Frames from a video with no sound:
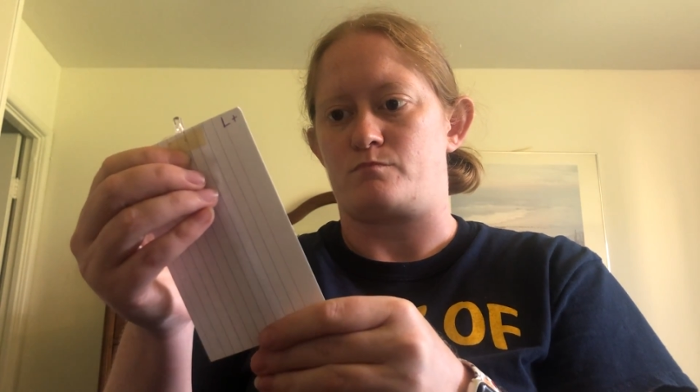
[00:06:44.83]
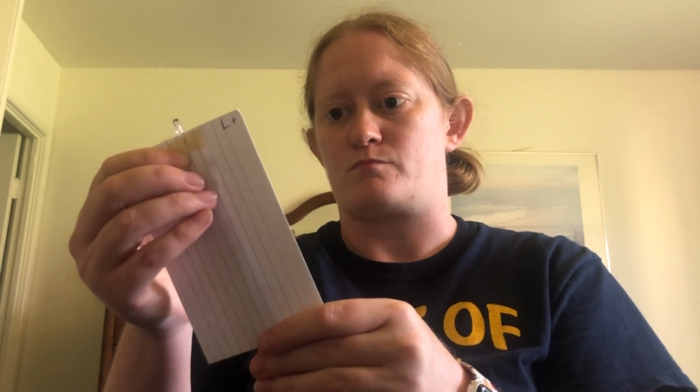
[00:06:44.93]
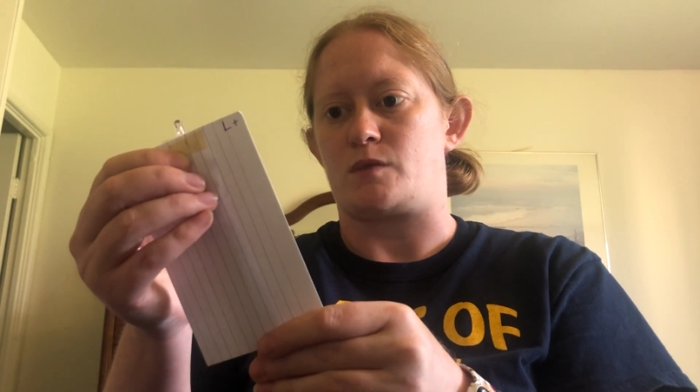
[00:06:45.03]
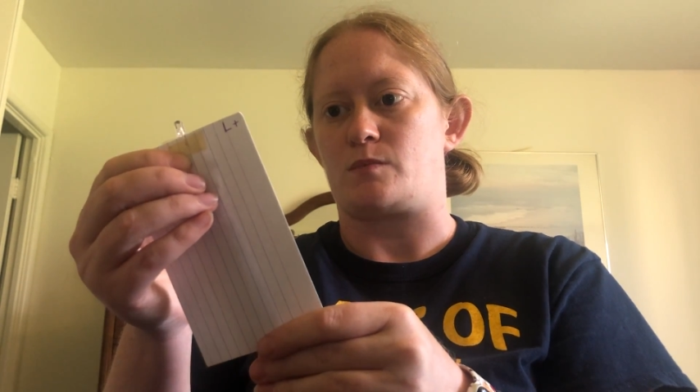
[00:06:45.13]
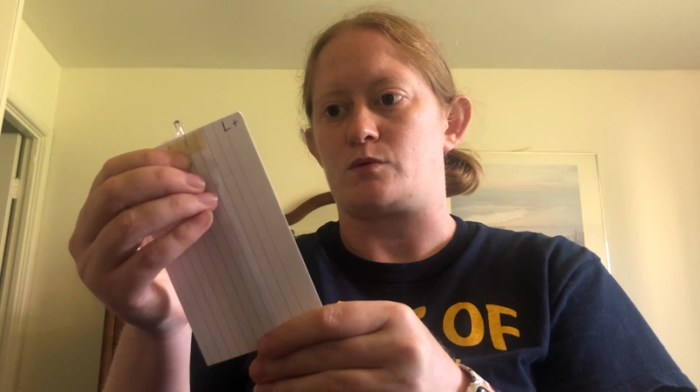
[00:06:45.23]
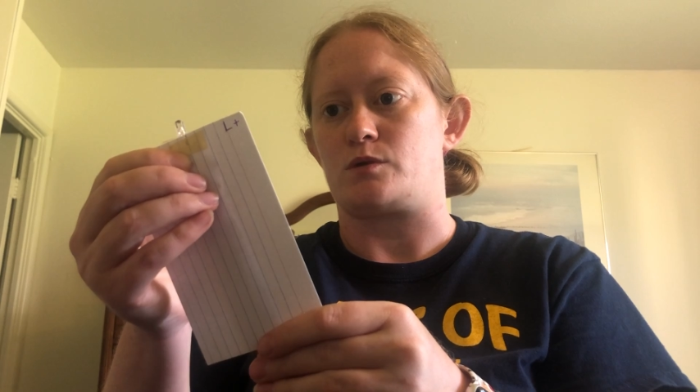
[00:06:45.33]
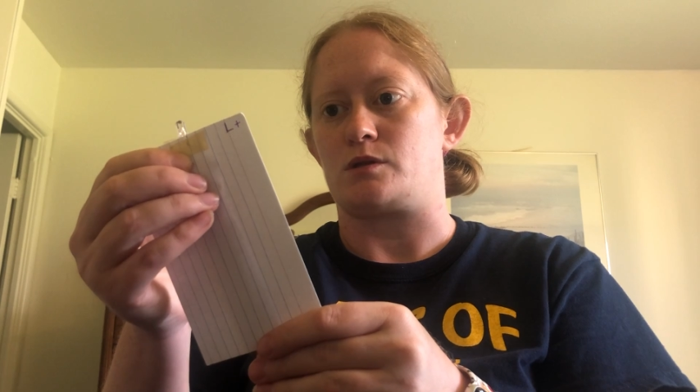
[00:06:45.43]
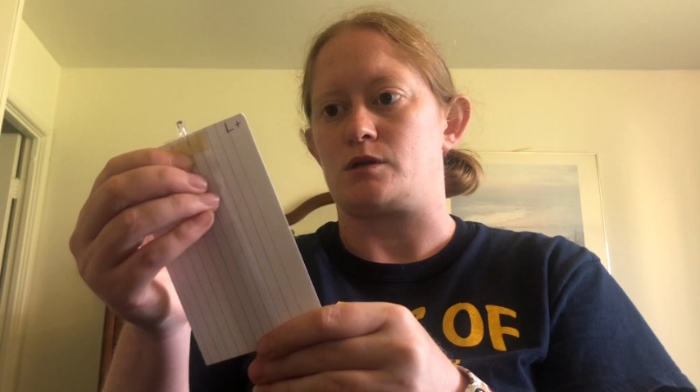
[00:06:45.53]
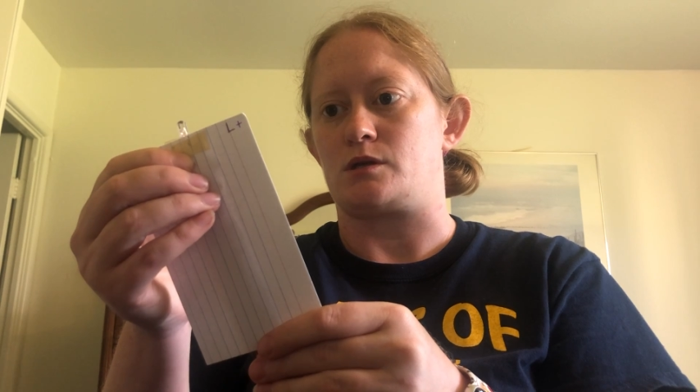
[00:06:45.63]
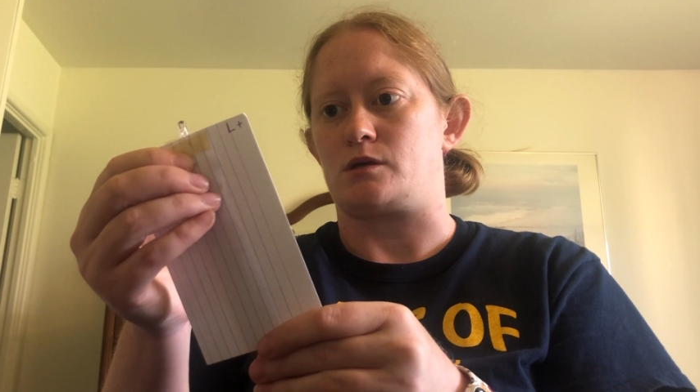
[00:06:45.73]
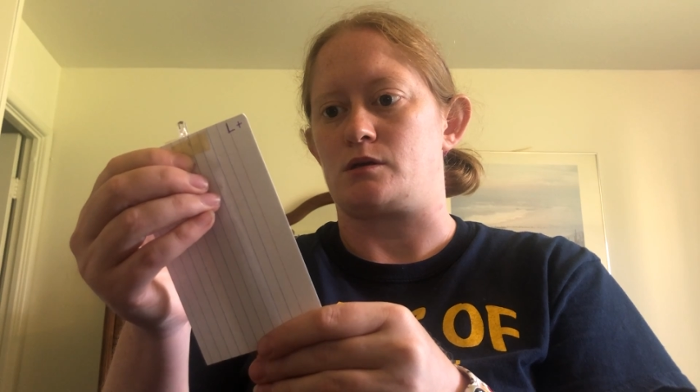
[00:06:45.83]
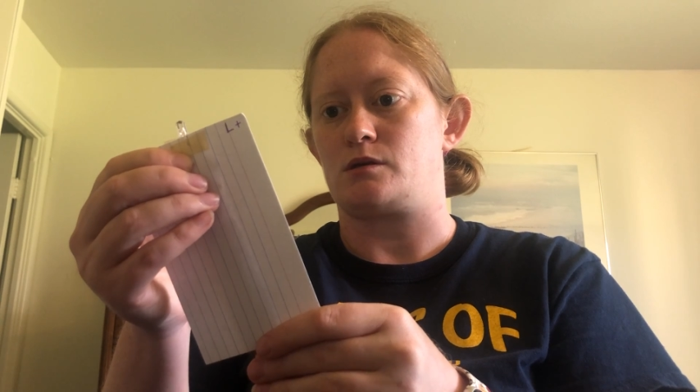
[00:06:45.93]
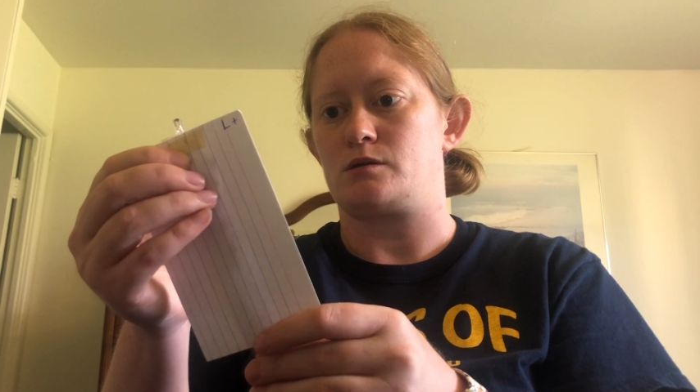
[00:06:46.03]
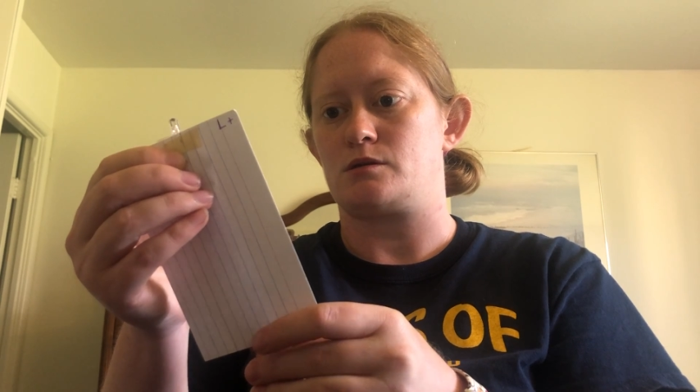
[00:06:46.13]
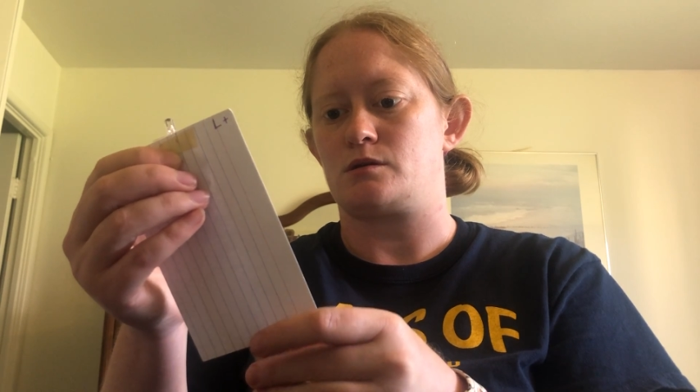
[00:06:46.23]
Maybe we
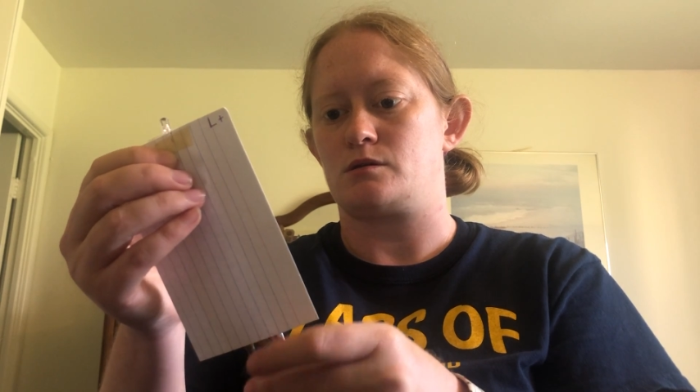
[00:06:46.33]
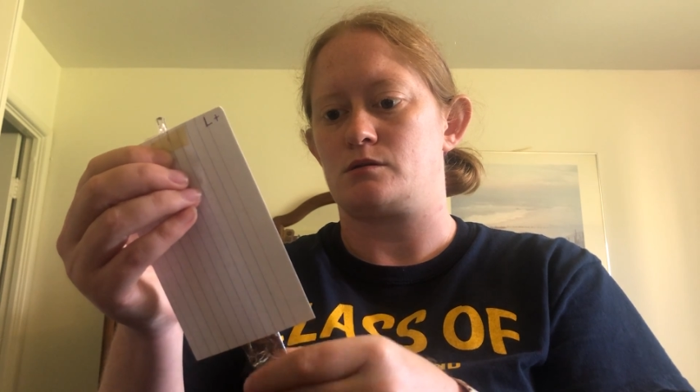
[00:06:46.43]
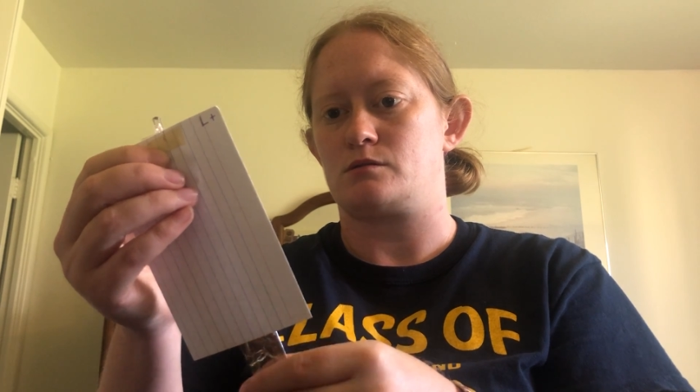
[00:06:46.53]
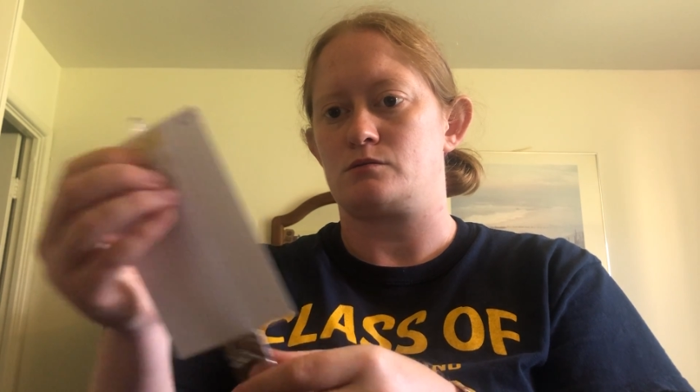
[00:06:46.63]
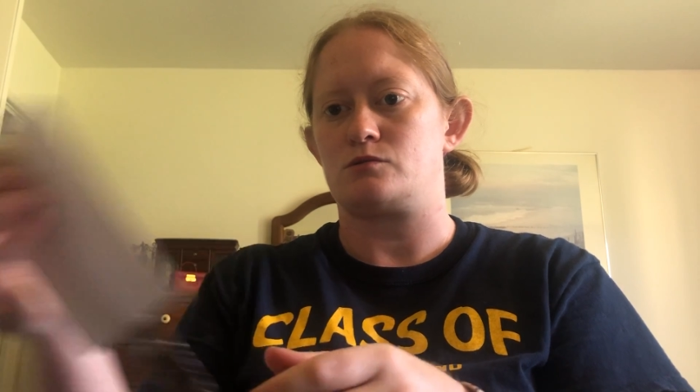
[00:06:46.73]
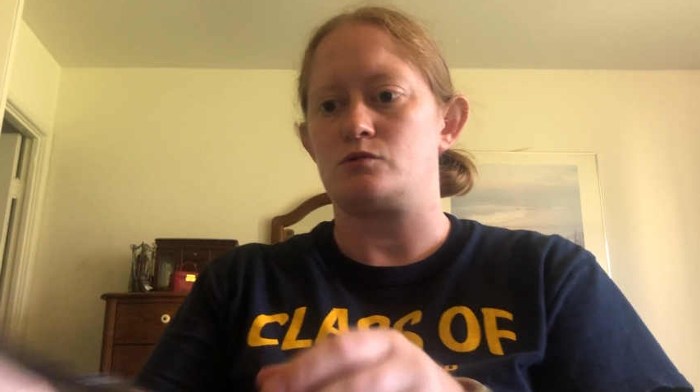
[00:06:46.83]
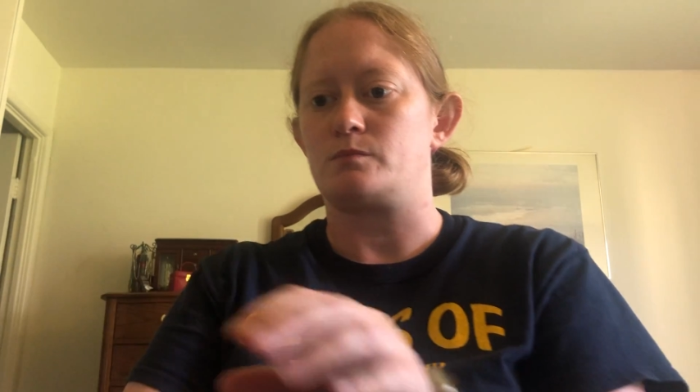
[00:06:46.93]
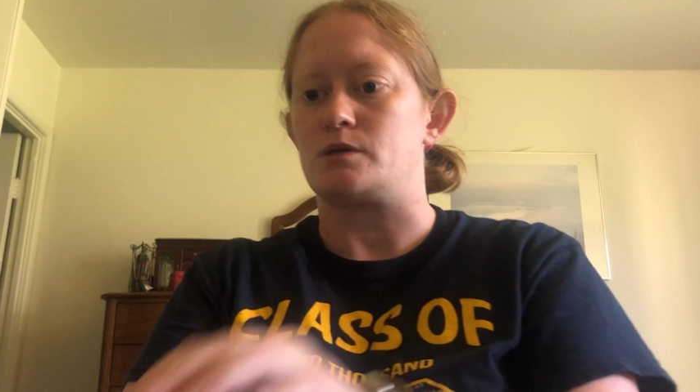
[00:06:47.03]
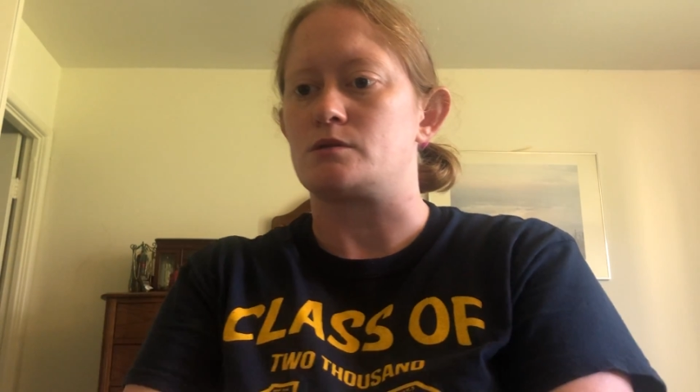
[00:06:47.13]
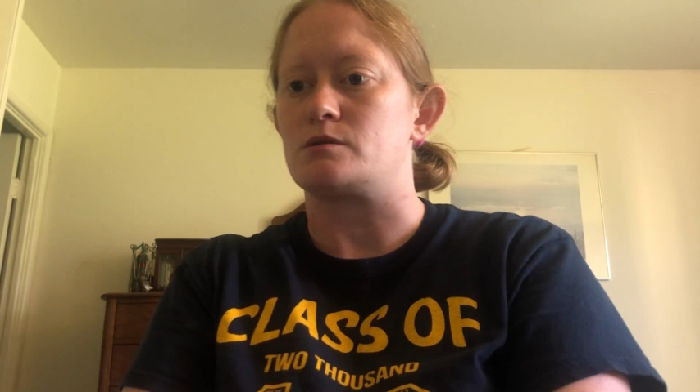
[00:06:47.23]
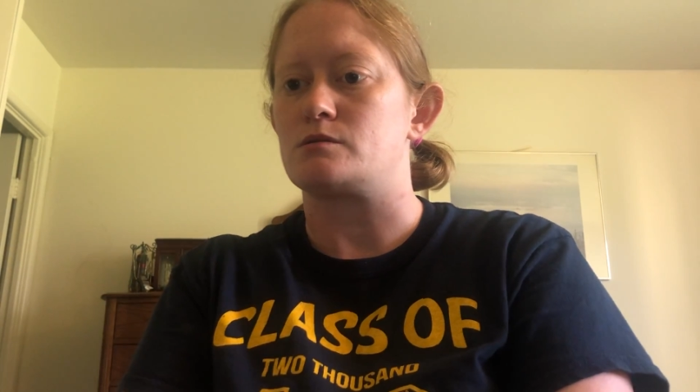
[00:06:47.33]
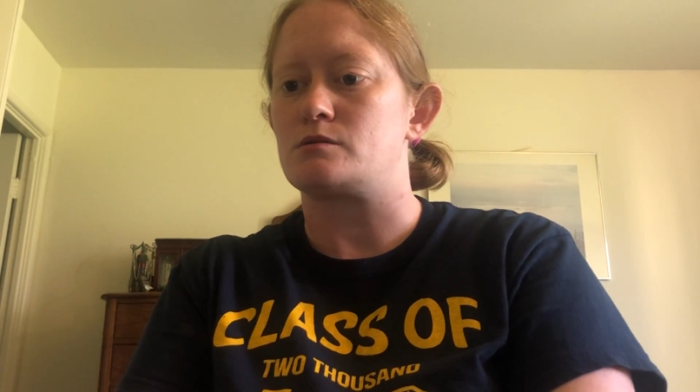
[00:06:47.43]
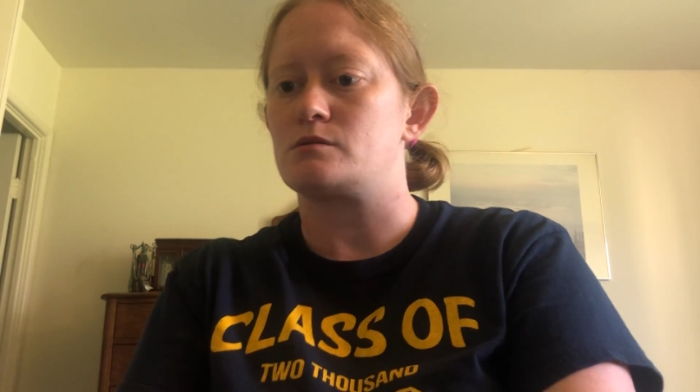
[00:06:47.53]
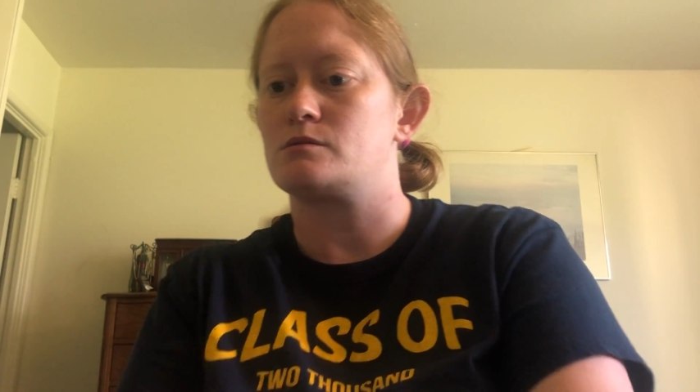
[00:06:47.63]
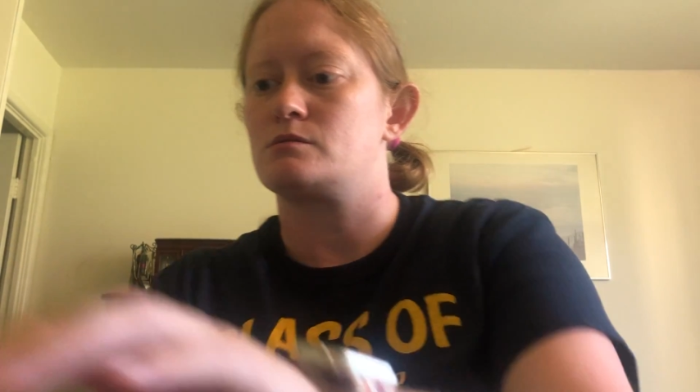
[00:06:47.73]
need 2 pieces.